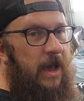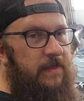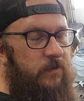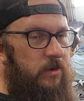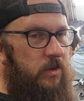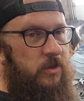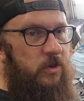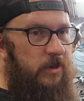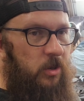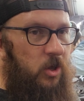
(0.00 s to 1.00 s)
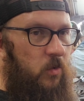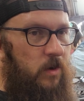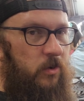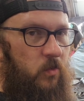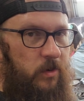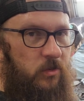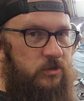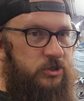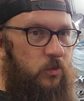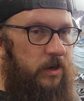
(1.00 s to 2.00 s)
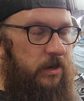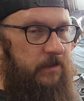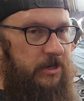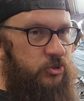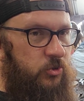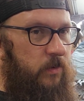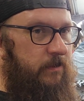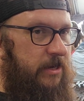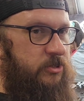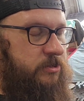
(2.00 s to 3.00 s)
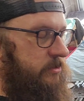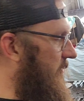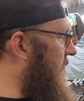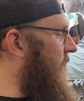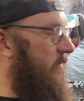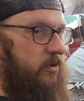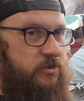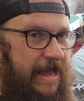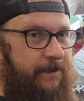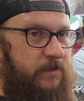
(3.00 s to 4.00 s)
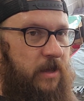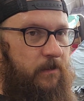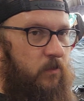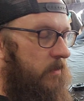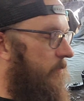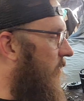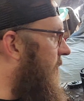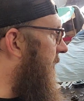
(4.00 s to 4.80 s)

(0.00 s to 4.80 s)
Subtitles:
They were a little bit low on oil, so we're going to make sure that that they're topped up when we put them